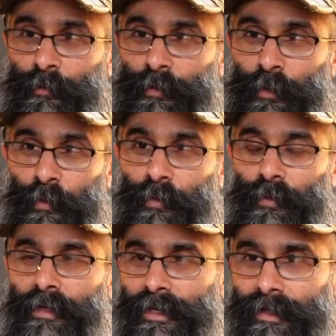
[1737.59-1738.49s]
too.
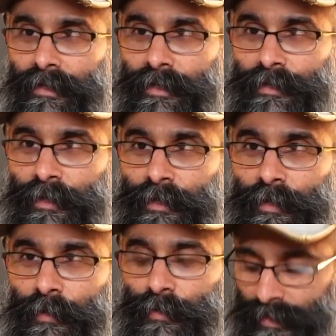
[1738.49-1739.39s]
It's good
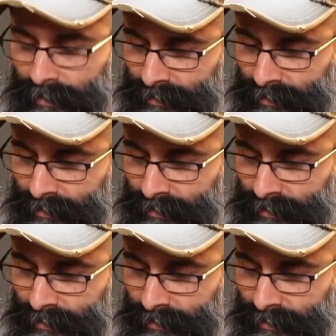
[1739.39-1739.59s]
news.